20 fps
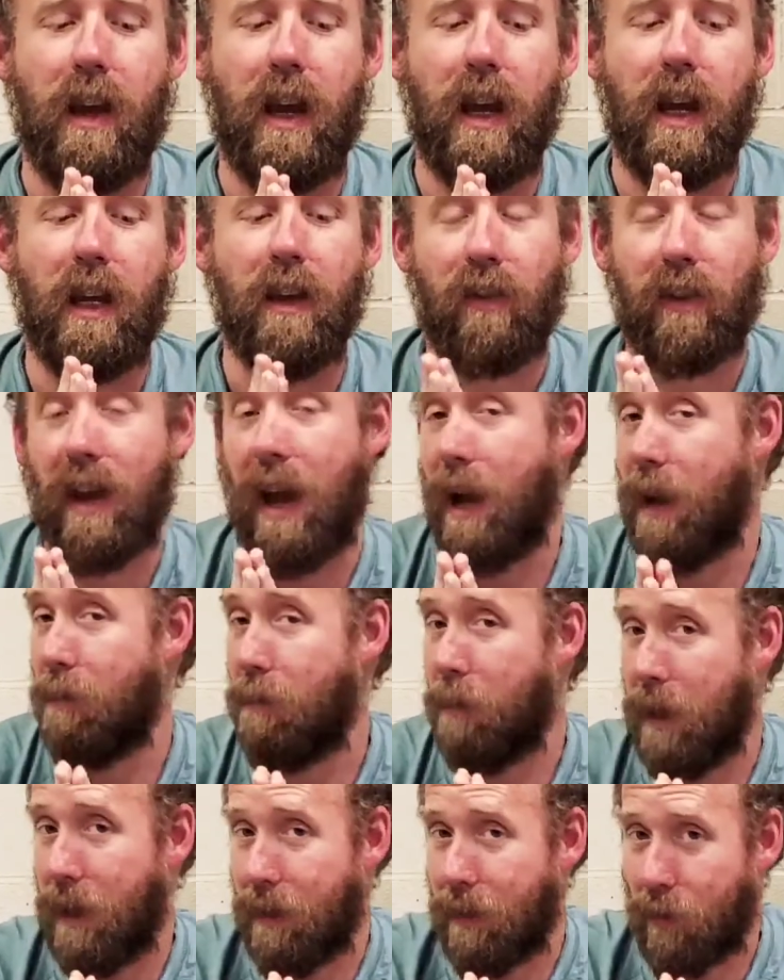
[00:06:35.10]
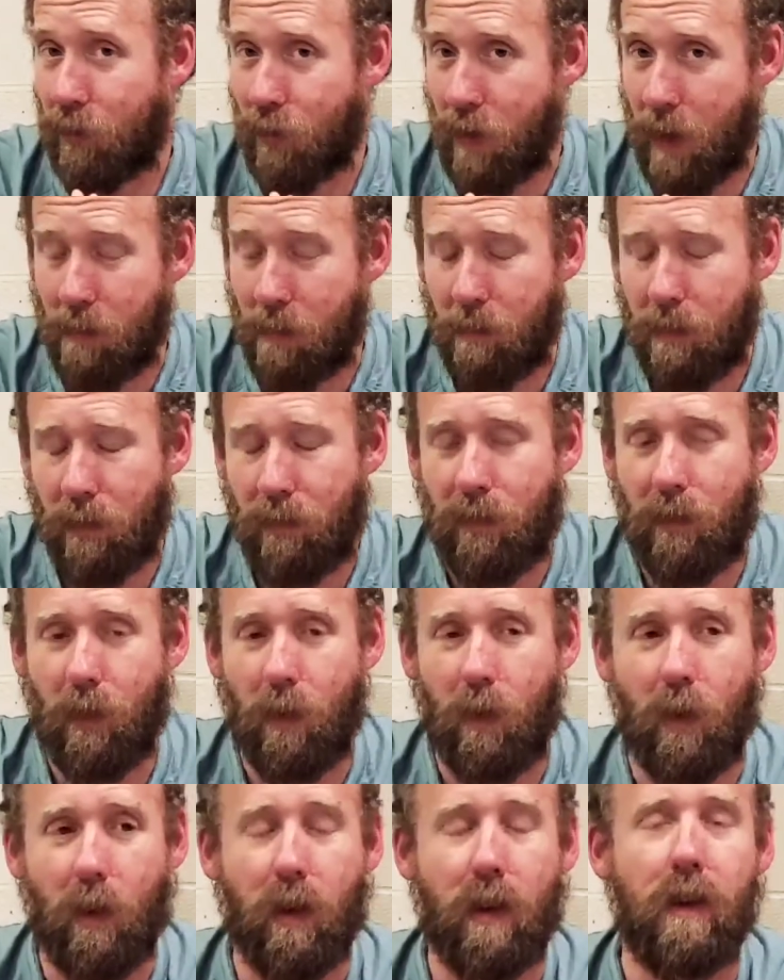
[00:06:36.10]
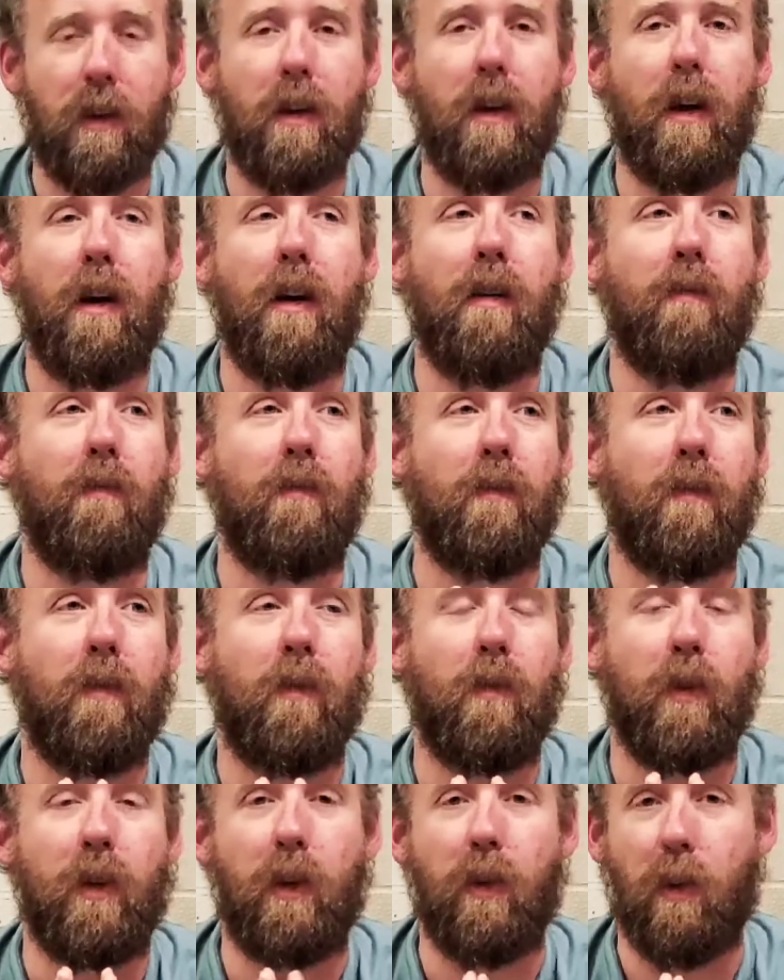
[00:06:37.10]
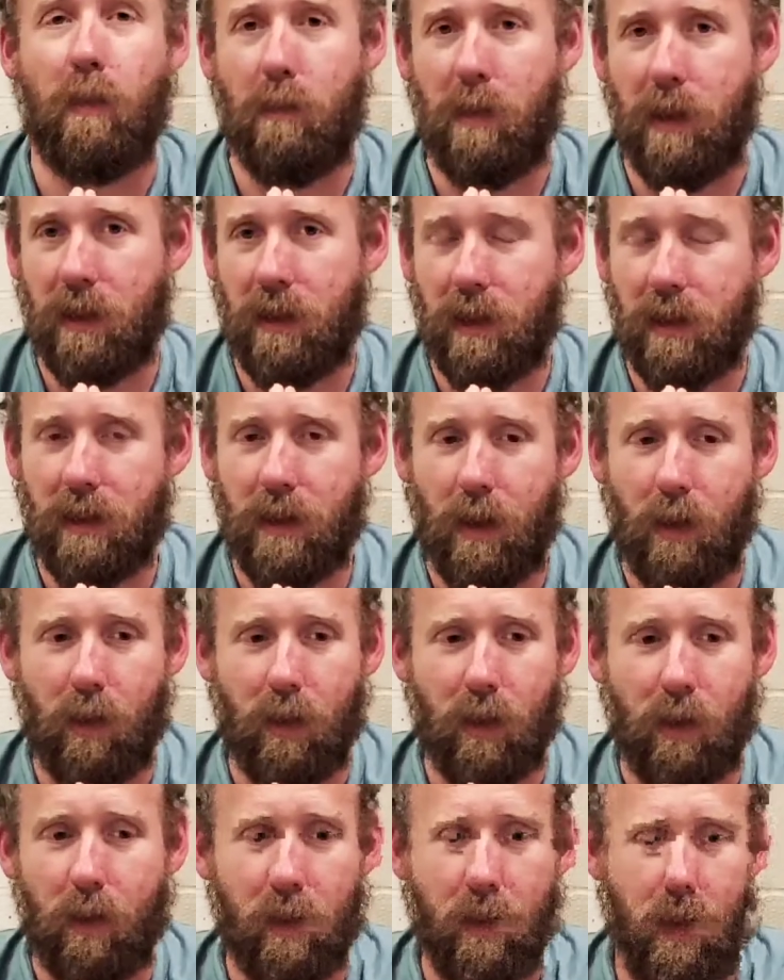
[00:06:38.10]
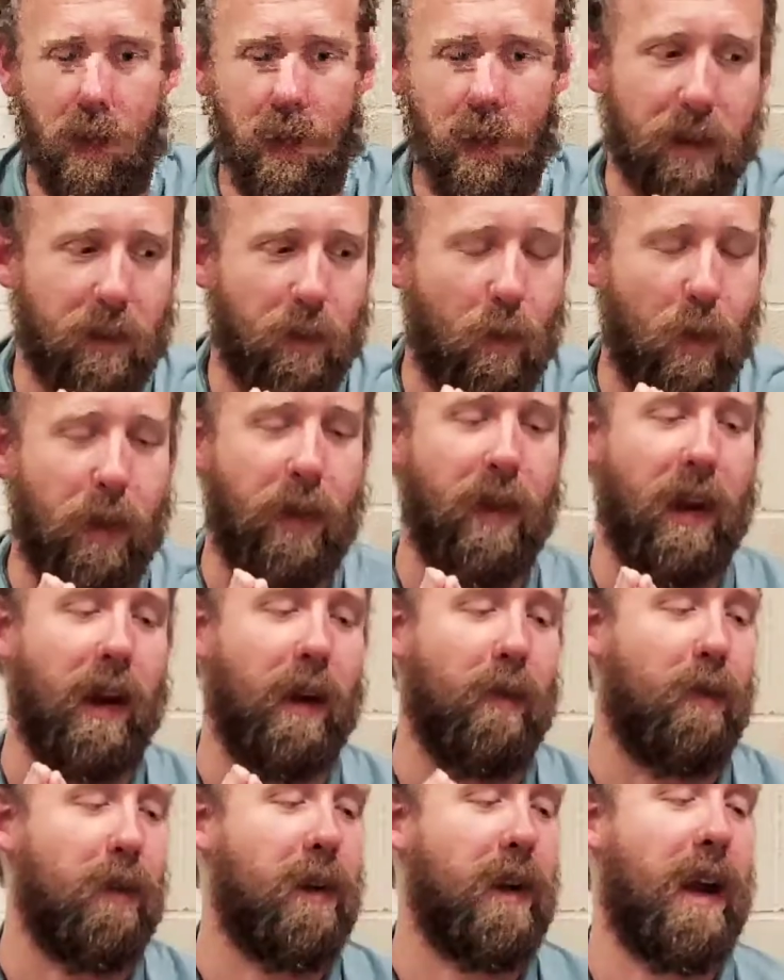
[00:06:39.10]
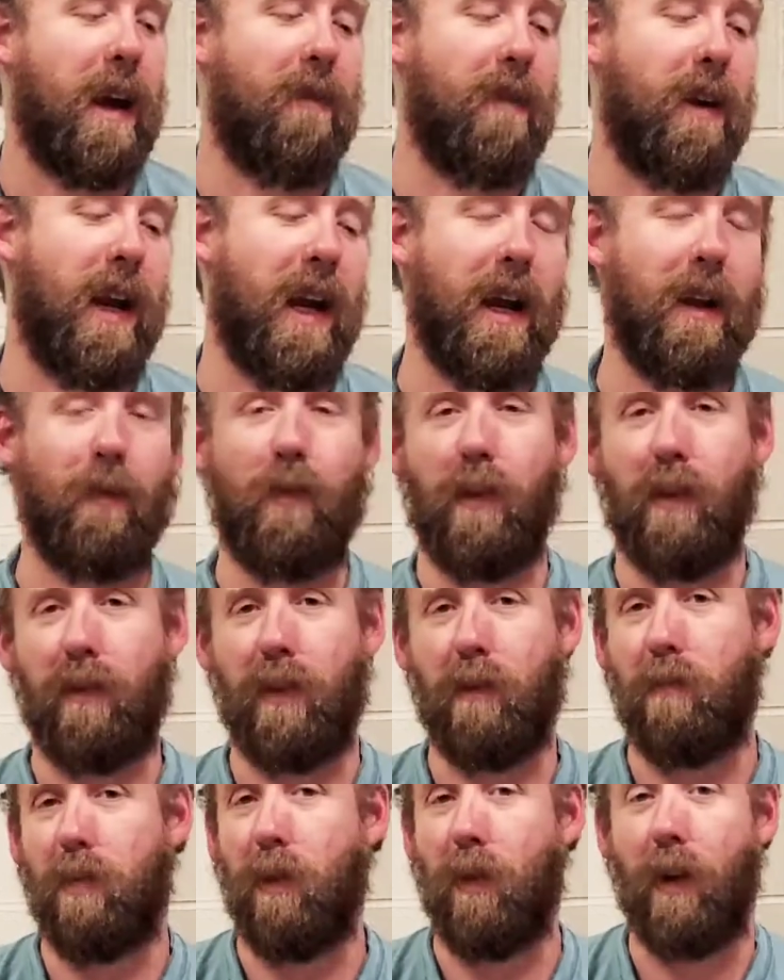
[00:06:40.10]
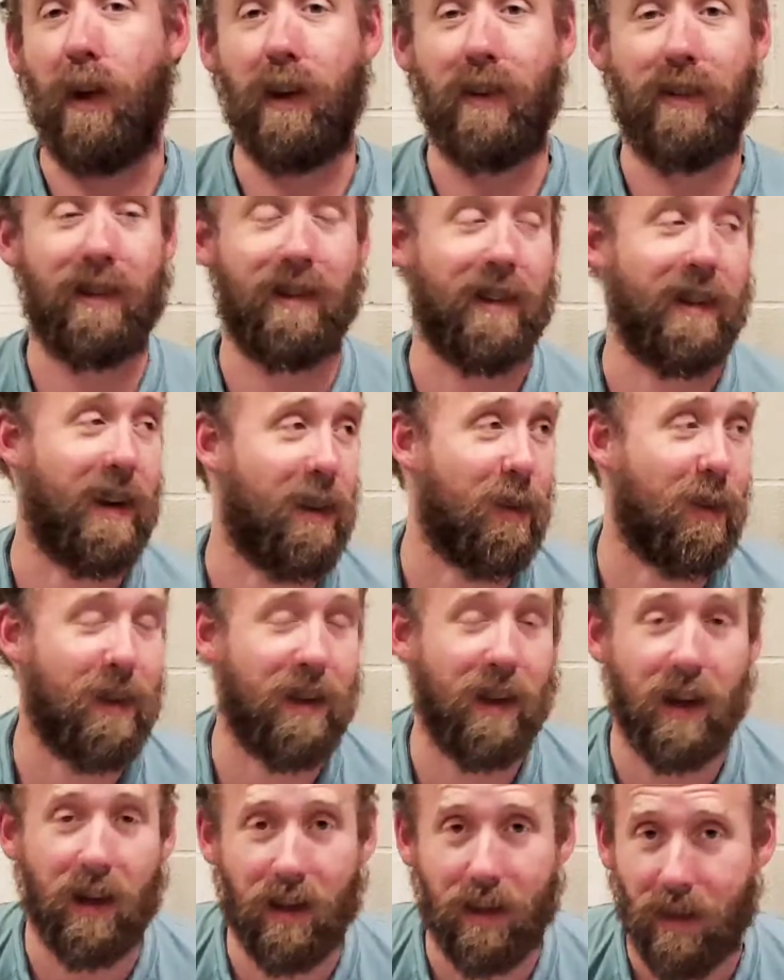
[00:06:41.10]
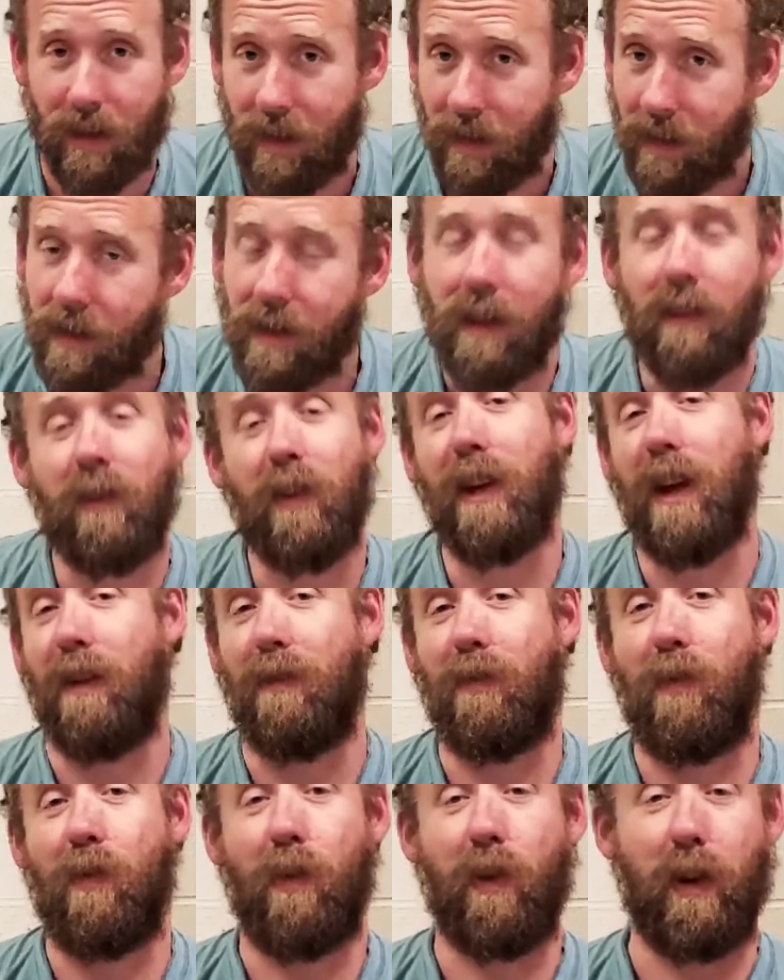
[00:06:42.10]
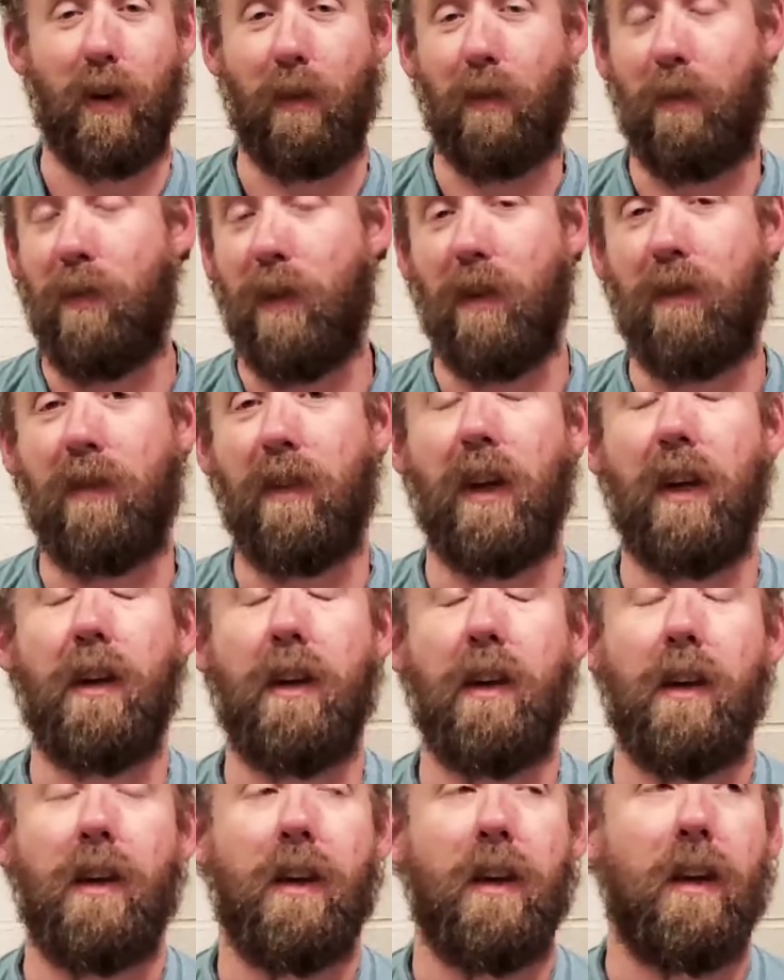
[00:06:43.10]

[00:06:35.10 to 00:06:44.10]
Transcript: It's gotten me into trouble before. When you're a business owner, it's one thing when you have a handful of employees, it's another thing if you got 40 or 50,